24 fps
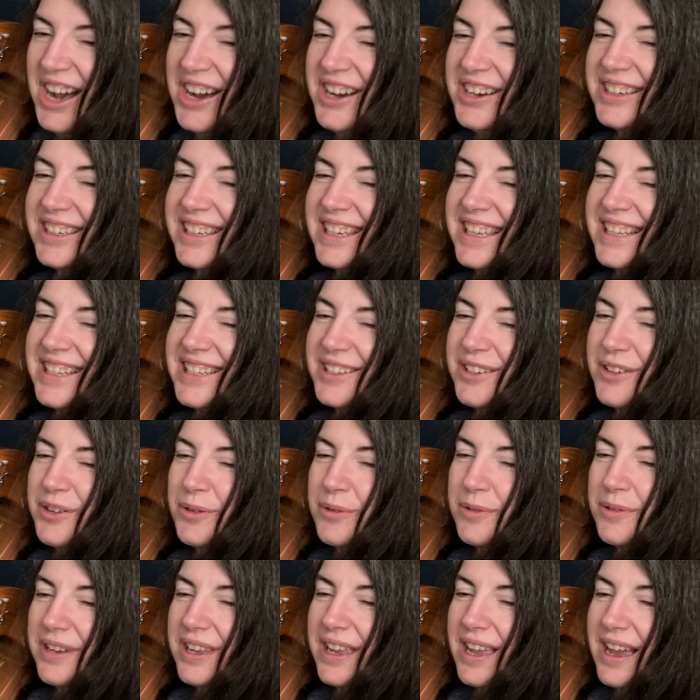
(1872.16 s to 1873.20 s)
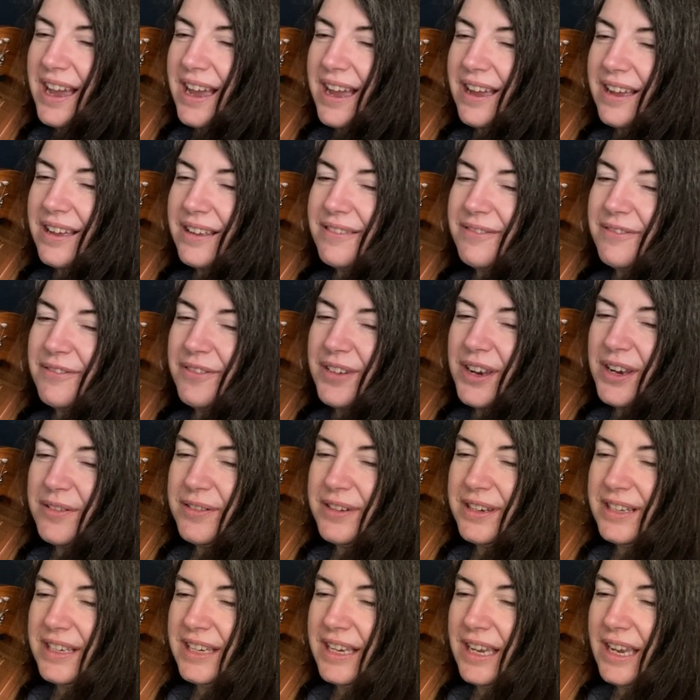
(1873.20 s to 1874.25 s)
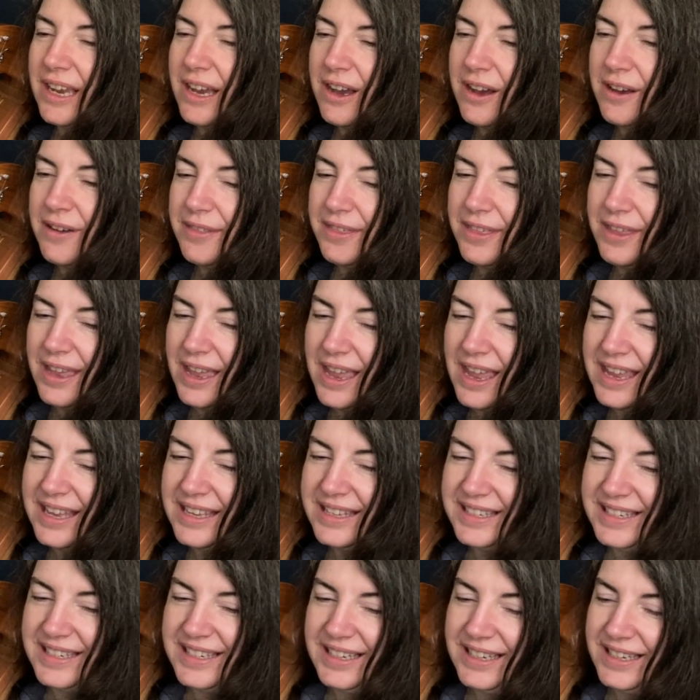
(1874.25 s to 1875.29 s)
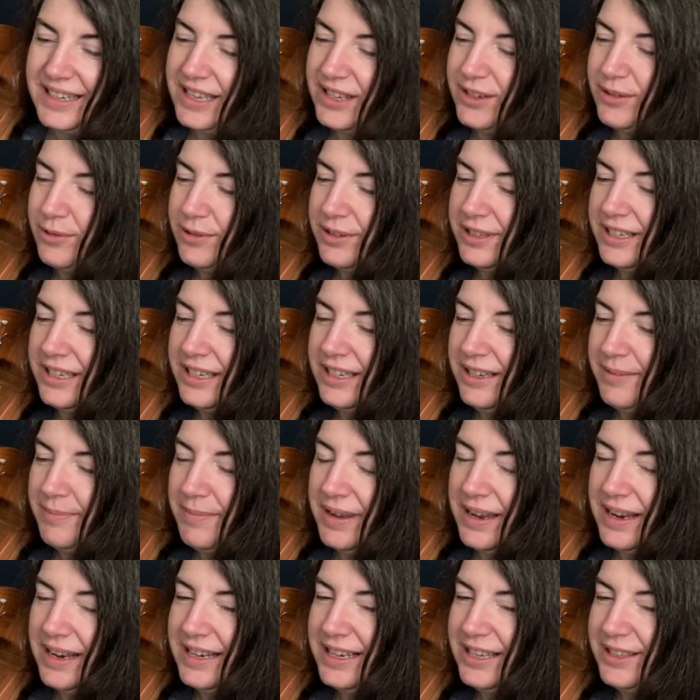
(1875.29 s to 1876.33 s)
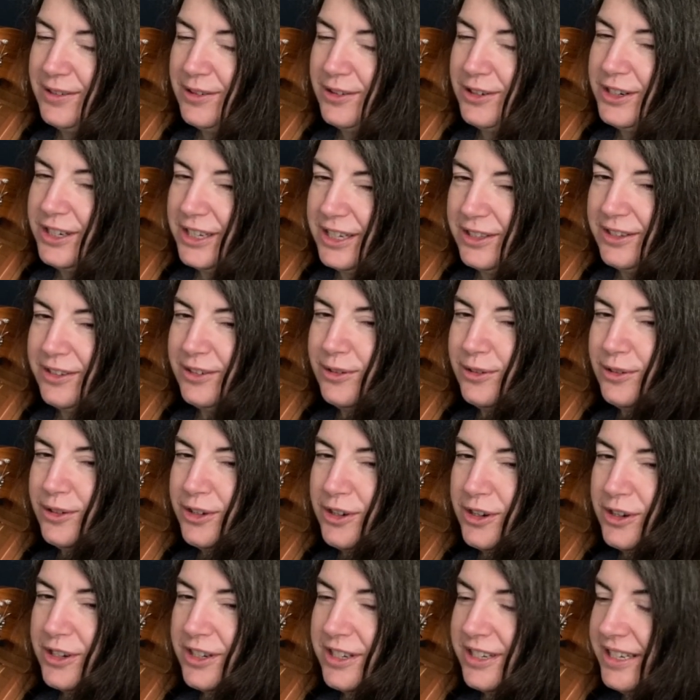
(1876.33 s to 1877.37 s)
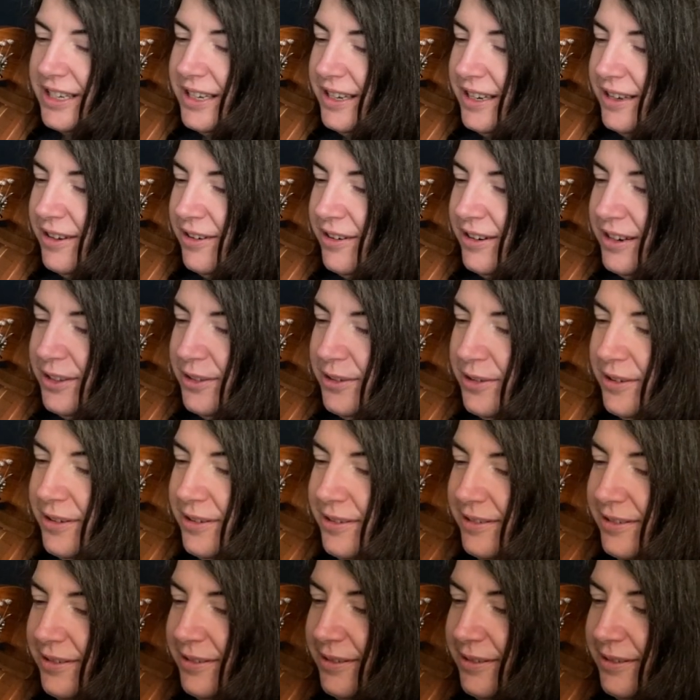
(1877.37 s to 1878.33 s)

okay, so we are very near of the ending. As you see my little sheet, you just see a little.